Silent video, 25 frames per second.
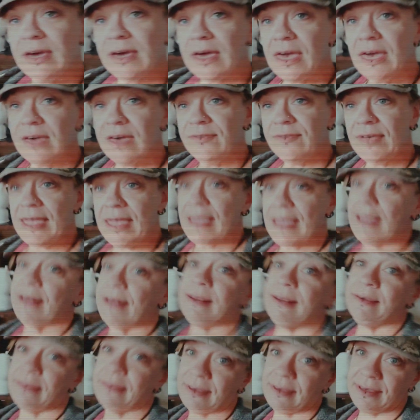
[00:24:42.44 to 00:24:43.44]
I have
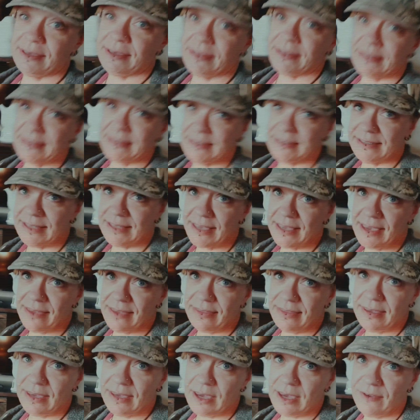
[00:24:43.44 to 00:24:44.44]
anything else to say. I
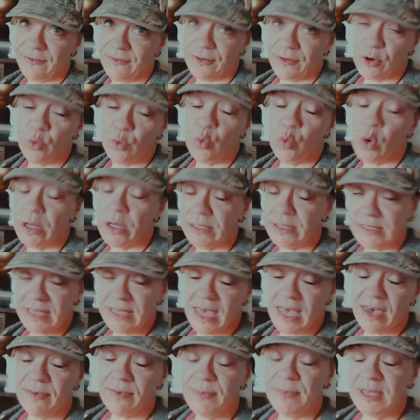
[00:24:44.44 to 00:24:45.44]
think I for once
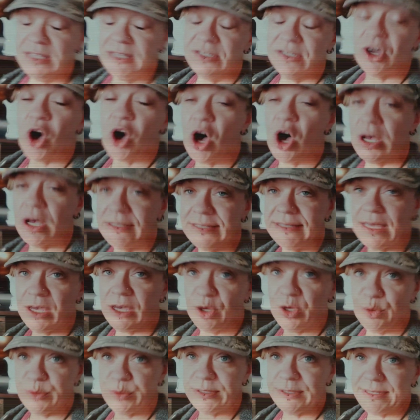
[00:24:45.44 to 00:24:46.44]
have been talked
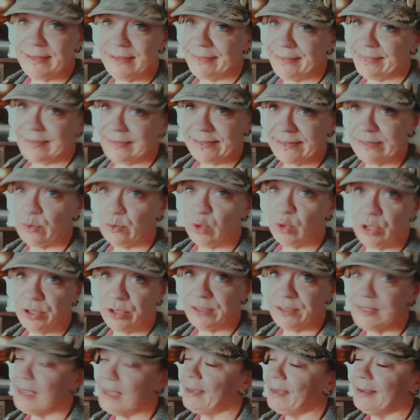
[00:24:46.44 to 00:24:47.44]
out in this
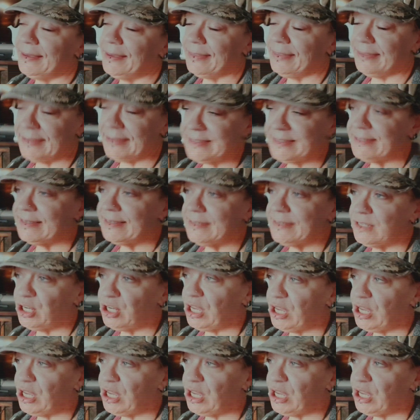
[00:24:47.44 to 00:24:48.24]
world. This does not